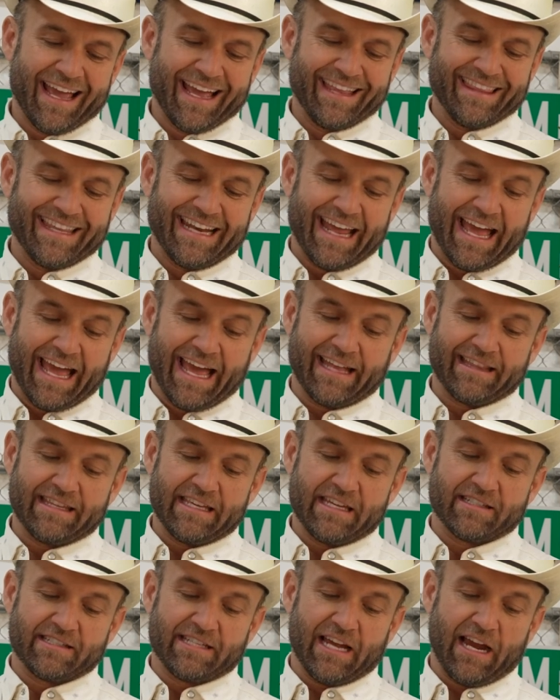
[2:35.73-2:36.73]
and then add
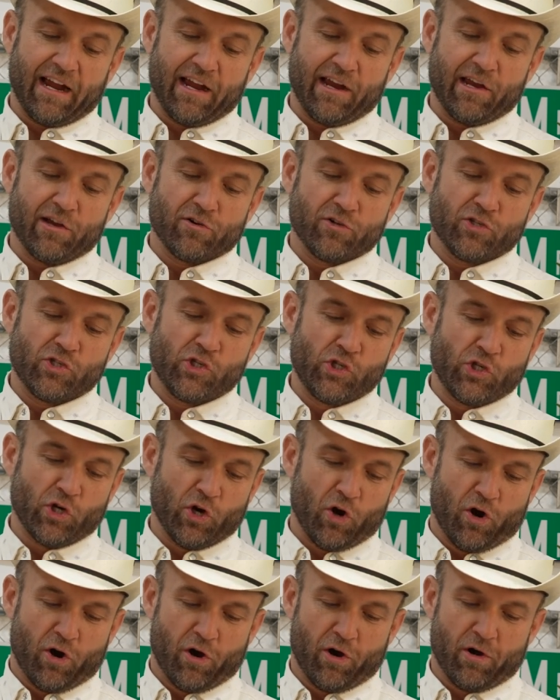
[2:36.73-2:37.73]
the entire
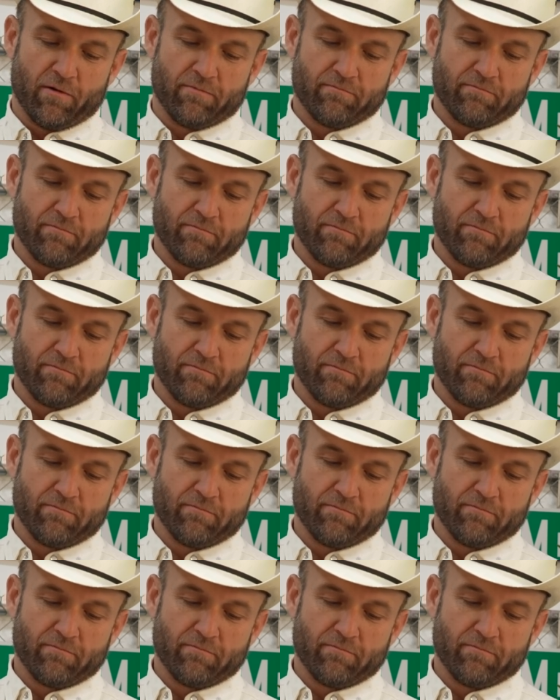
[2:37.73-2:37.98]
jar.